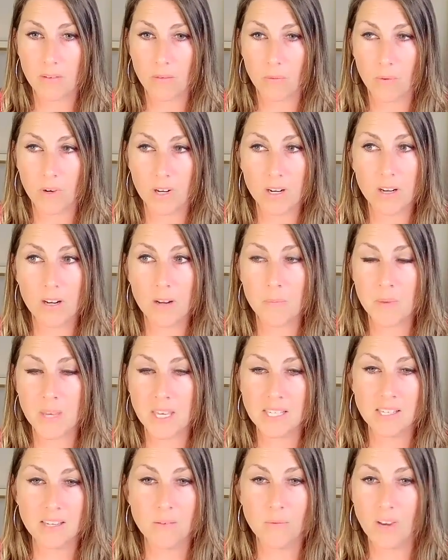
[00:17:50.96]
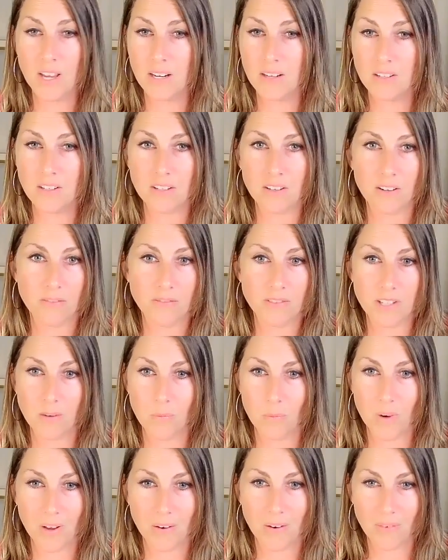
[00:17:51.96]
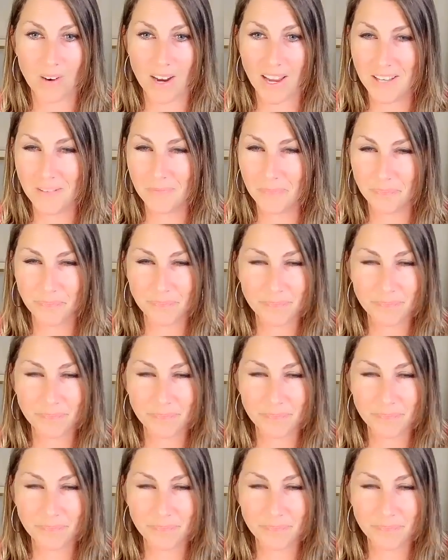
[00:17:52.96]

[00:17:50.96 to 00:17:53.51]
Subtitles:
What an amazing way to serve someone, right?